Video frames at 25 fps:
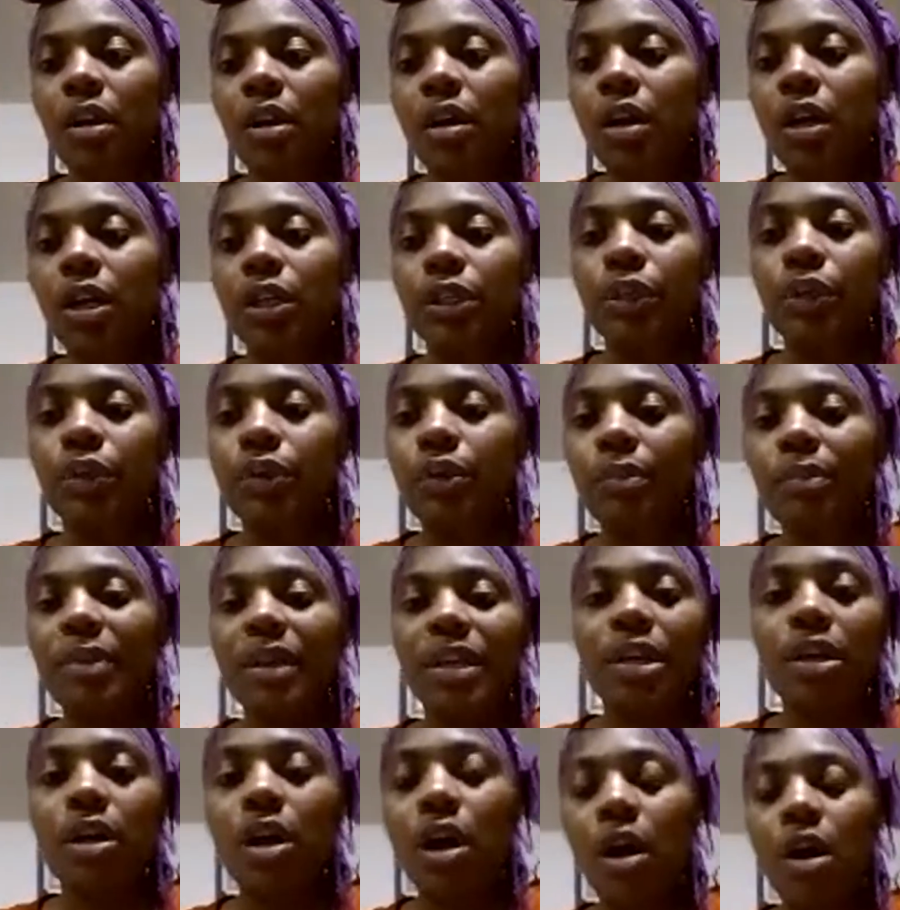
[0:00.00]
a little bit
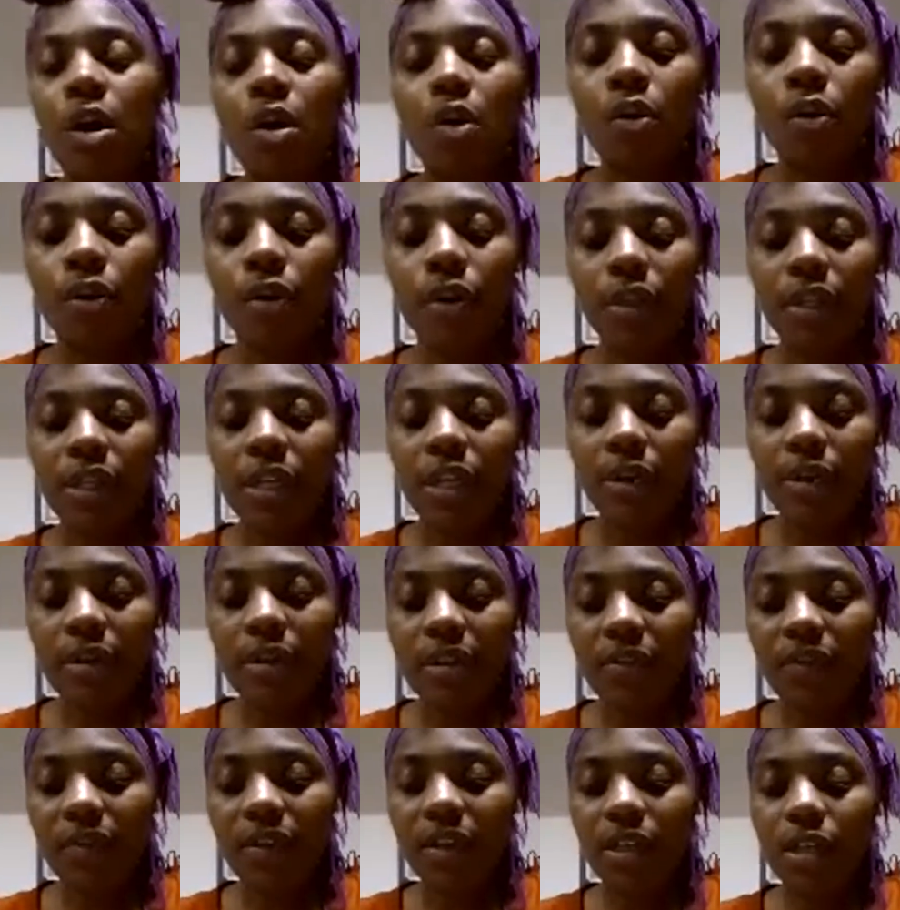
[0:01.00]
ago earlier in
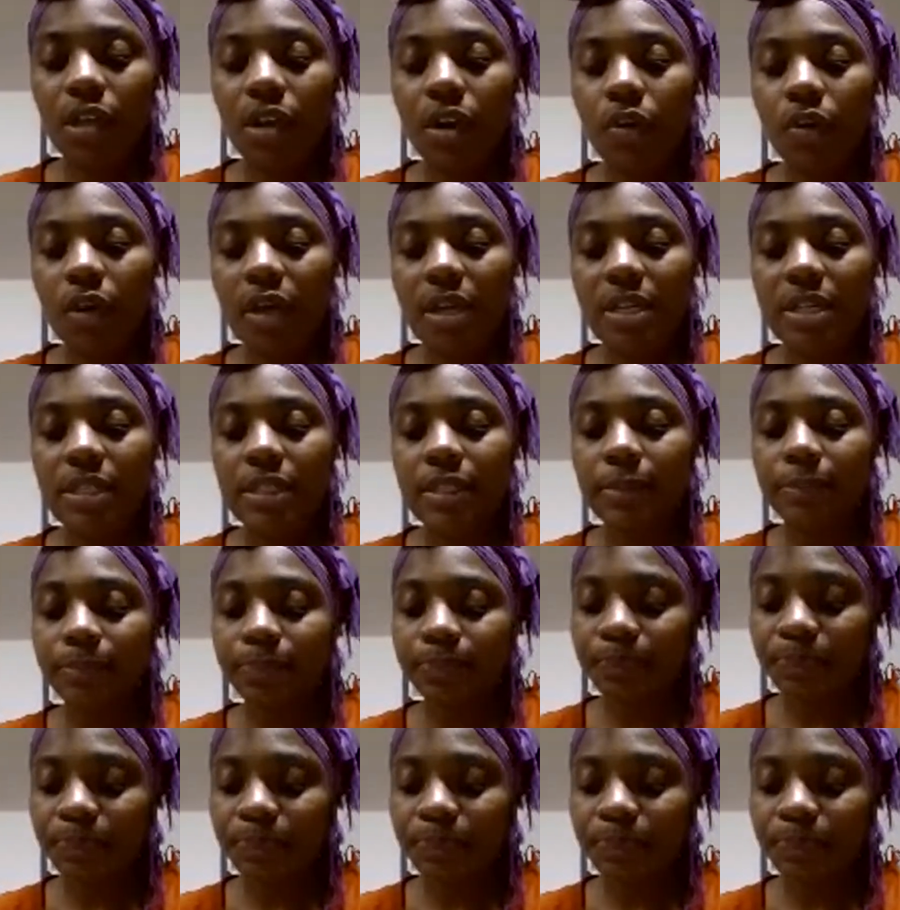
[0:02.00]
the video, is